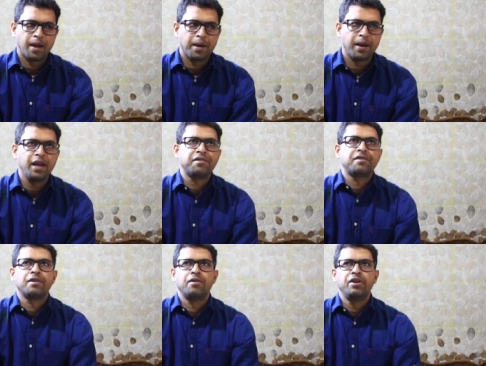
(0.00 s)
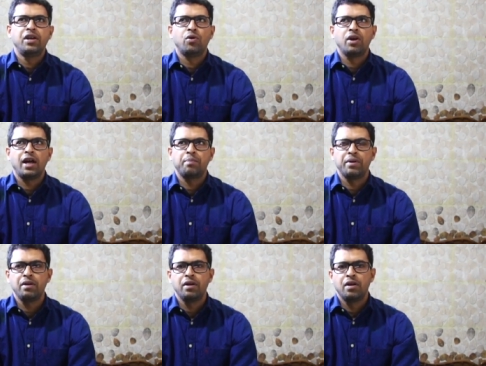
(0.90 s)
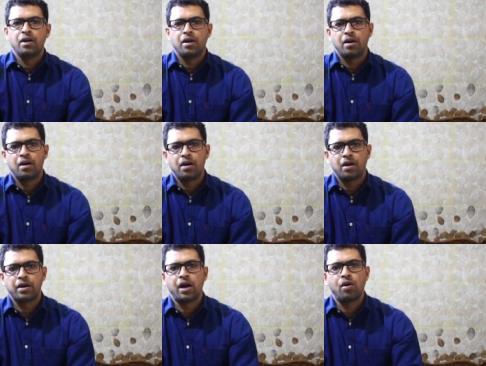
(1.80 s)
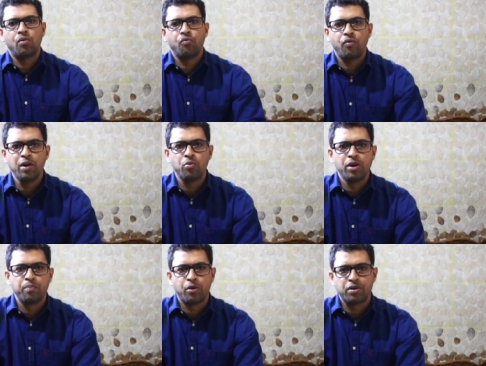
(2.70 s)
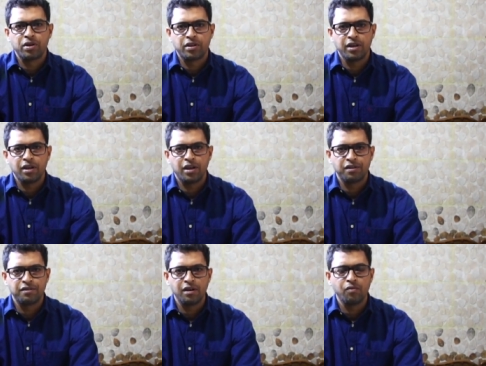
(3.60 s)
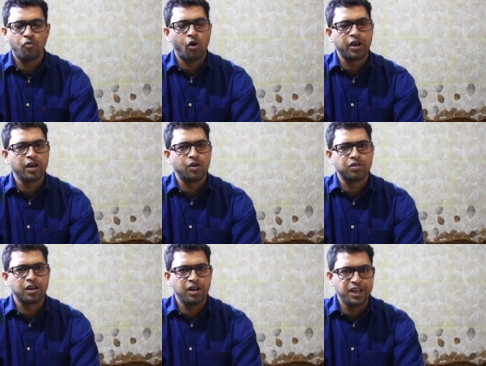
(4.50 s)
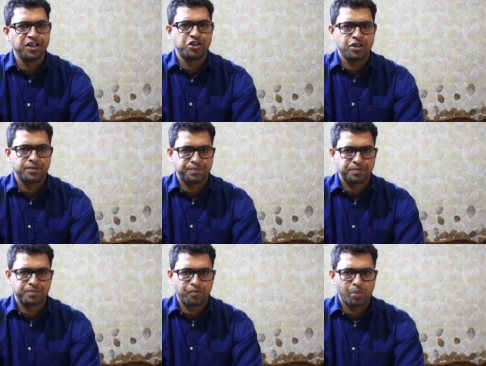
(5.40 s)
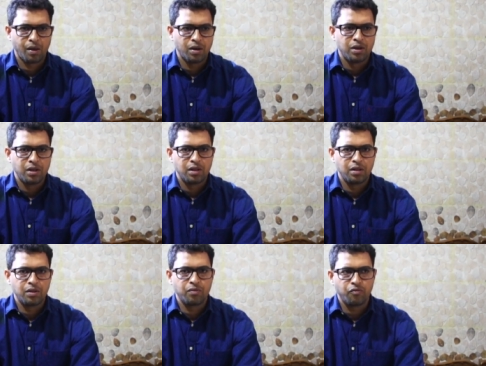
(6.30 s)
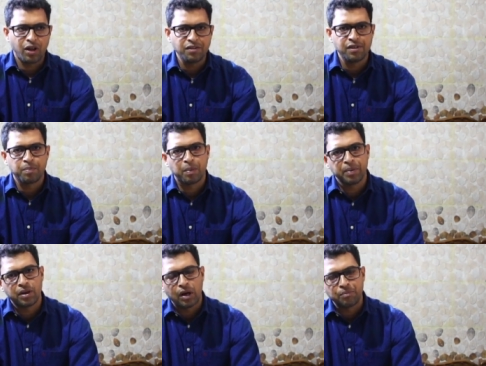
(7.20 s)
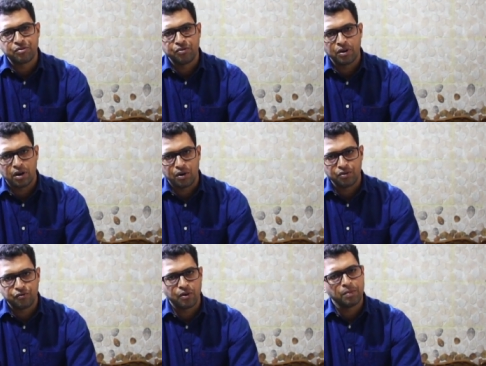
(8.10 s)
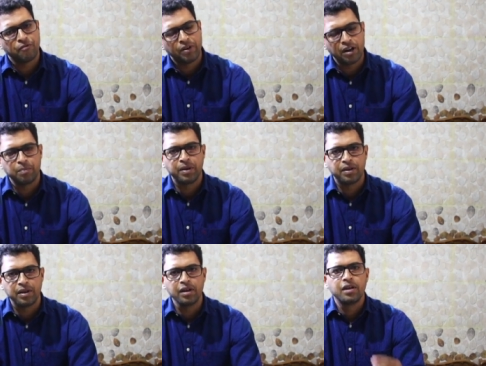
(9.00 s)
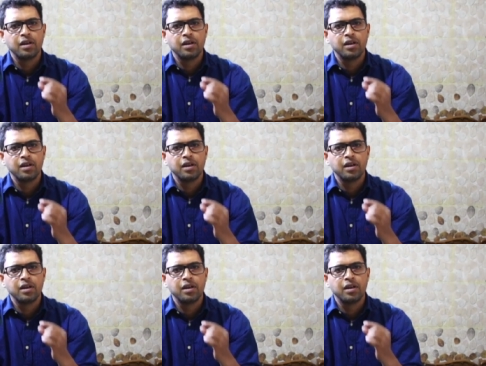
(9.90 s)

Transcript: Next, recall happened. Now one more important thing is the walking on the leash. Once the puppy comes to your house, from the very beginning,